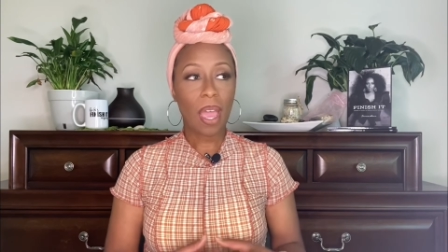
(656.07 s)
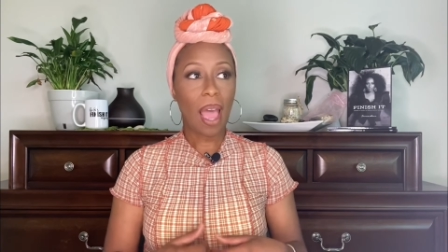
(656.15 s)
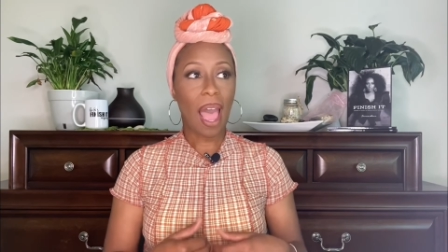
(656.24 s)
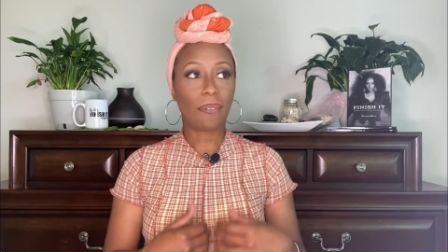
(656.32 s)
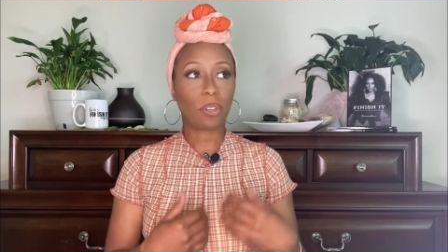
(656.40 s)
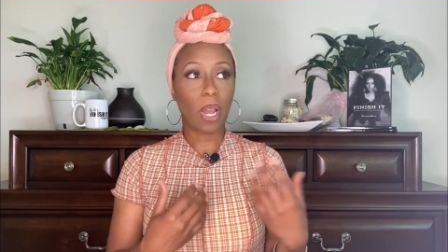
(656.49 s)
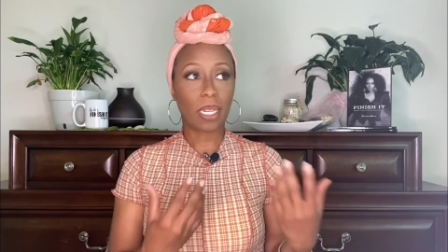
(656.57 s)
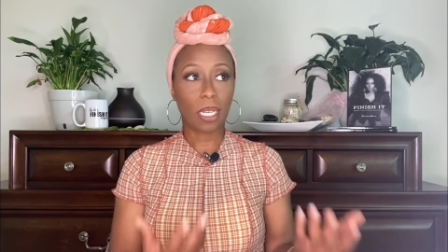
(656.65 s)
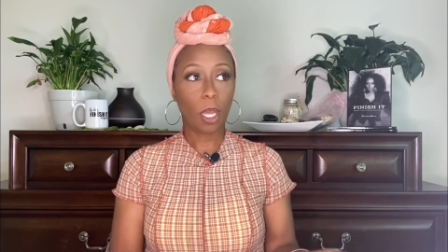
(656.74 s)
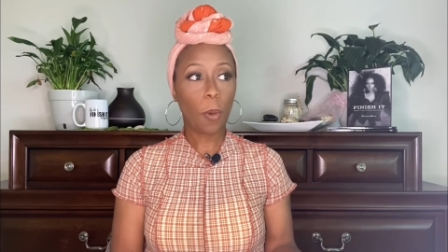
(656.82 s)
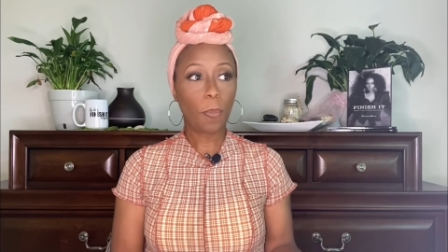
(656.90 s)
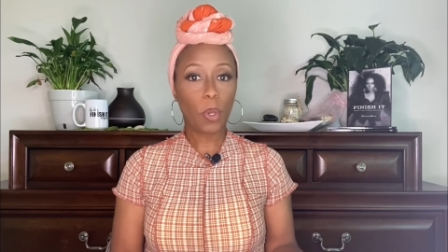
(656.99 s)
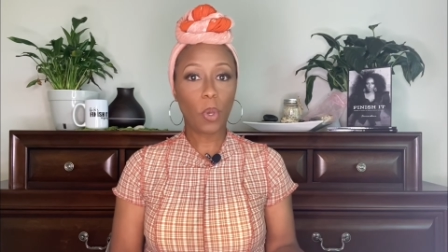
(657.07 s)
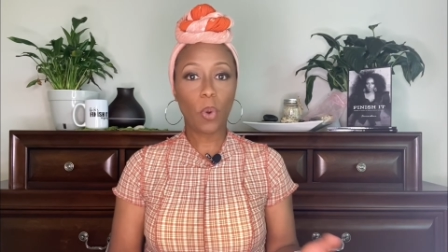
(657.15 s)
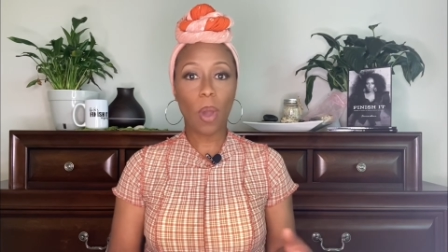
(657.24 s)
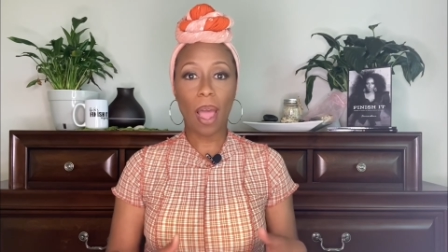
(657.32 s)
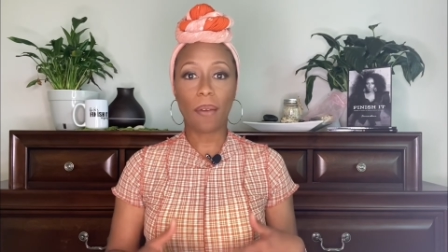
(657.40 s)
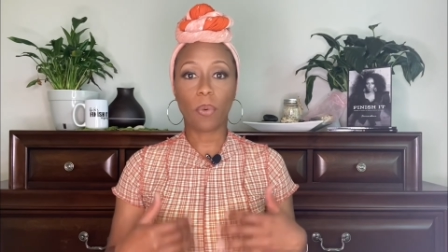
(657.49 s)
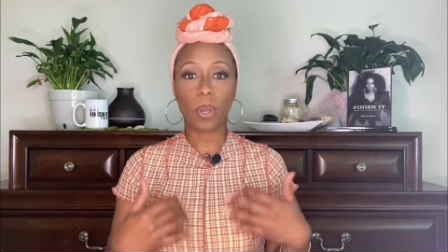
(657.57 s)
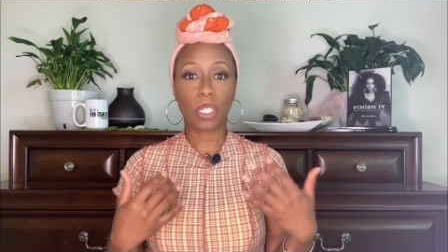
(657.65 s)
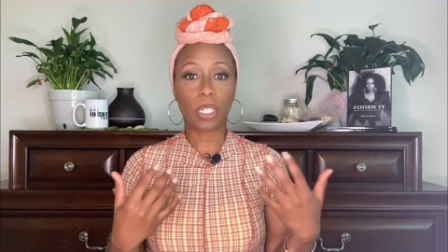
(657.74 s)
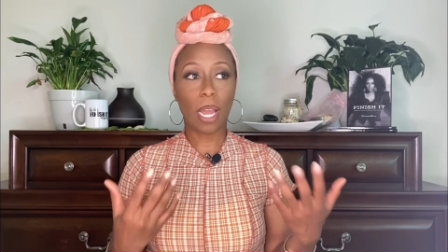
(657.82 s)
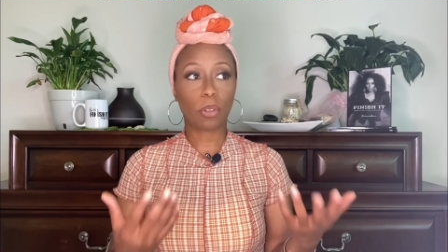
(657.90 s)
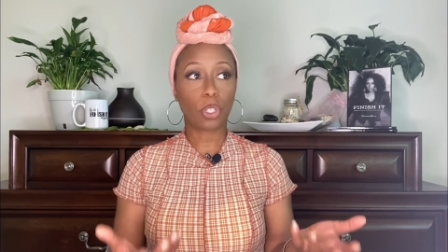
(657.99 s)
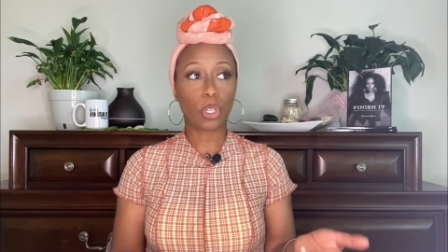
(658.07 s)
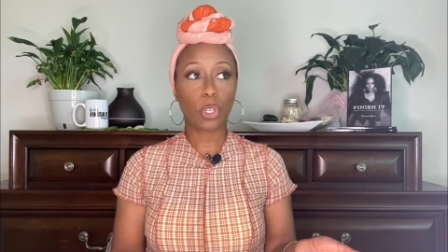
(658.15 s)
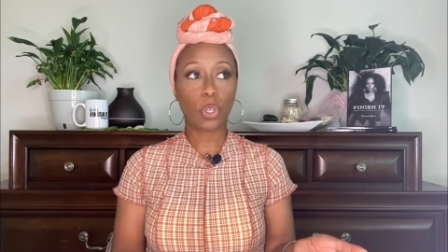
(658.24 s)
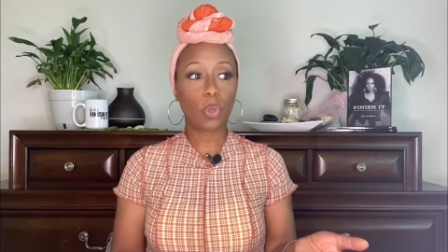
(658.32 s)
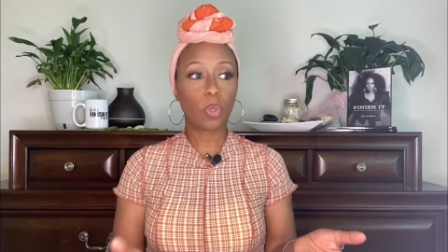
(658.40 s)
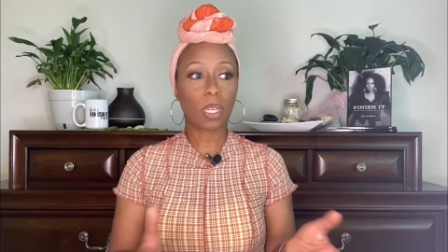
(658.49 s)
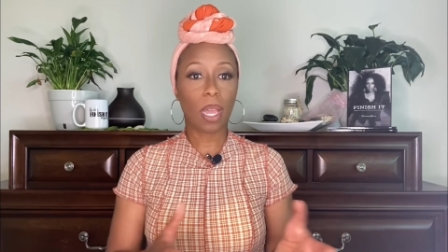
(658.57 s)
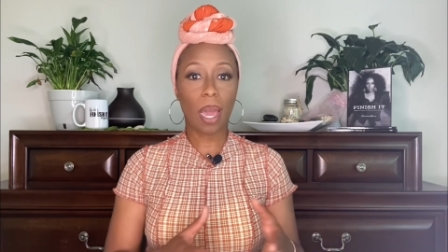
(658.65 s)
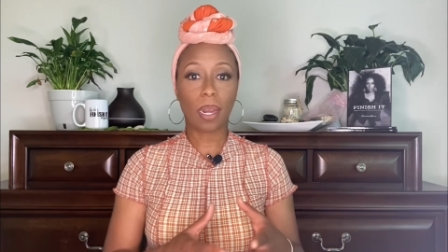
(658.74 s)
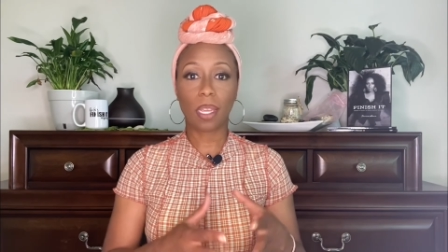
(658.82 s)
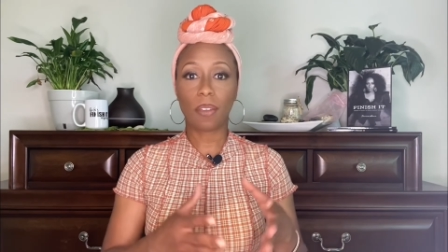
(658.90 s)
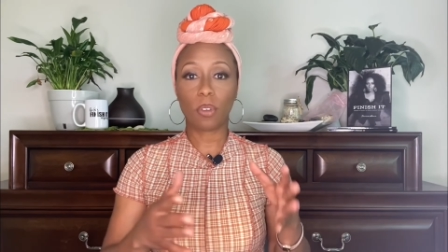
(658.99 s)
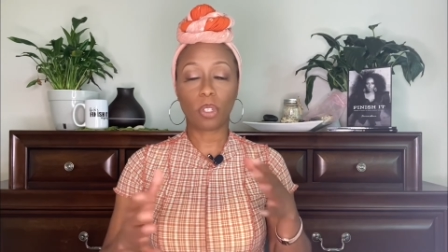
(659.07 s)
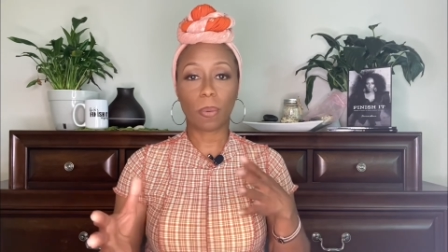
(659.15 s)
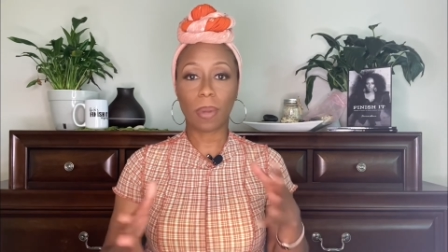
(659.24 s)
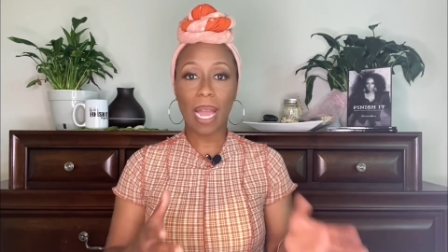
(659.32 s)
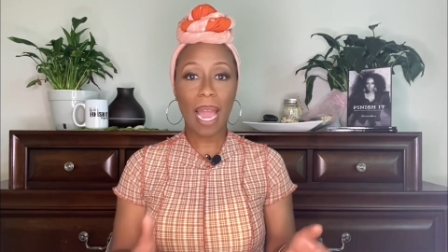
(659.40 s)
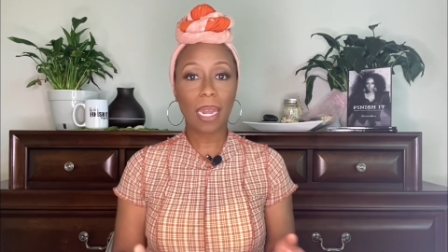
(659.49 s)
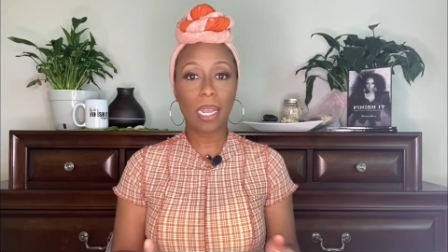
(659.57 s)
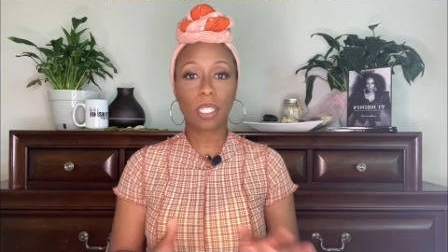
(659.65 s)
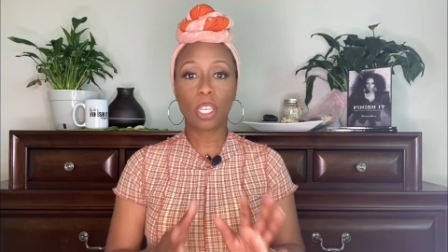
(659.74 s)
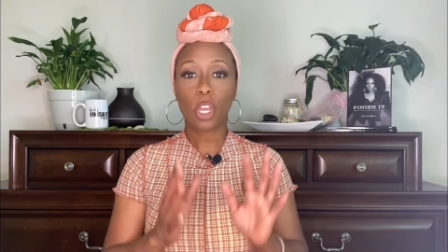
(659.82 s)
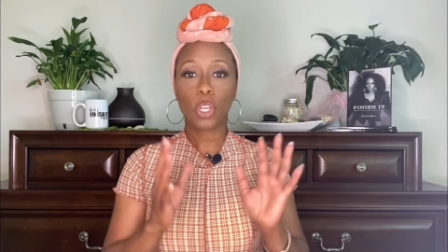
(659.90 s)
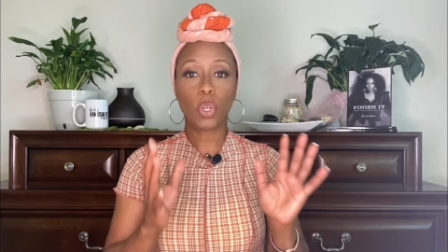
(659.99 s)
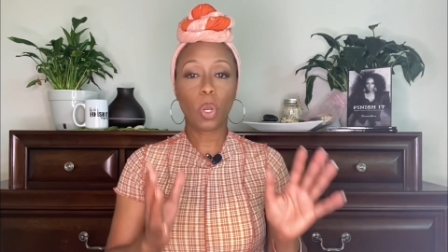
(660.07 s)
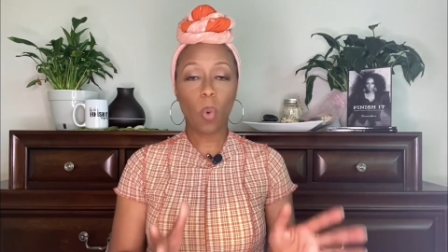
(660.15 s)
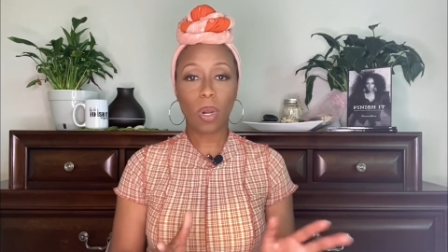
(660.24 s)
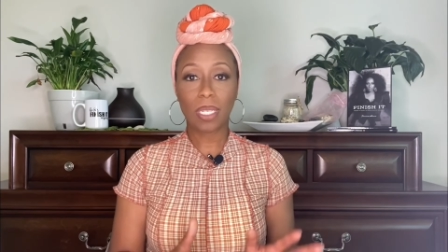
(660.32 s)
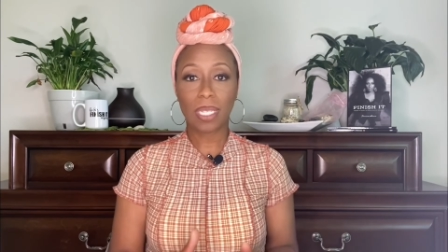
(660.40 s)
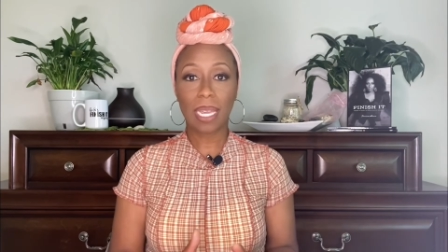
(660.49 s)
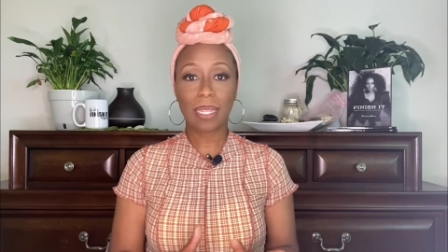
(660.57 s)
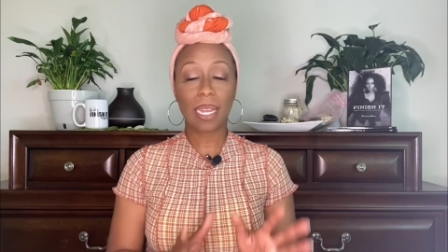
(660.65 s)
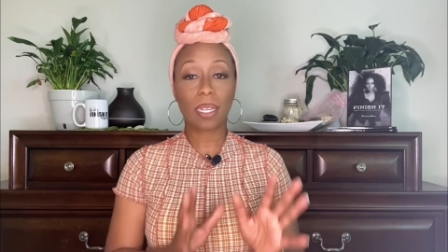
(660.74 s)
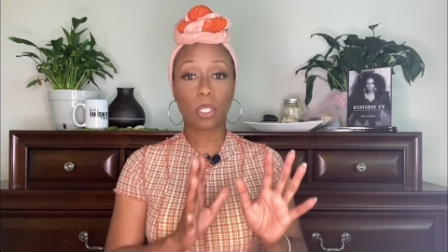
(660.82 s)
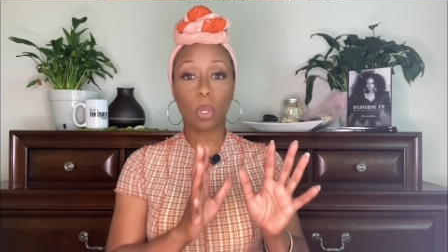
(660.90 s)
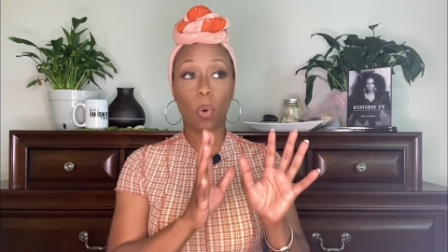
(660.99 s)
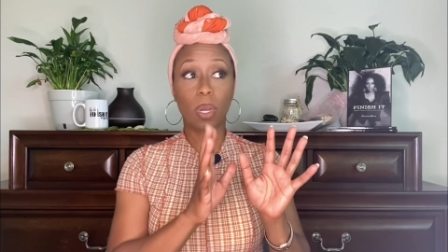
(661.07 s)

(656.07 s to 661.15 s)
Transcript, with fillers: I've tried to help you, I've reached out to you to kind of give you some guidance. You don't wanna take that. And so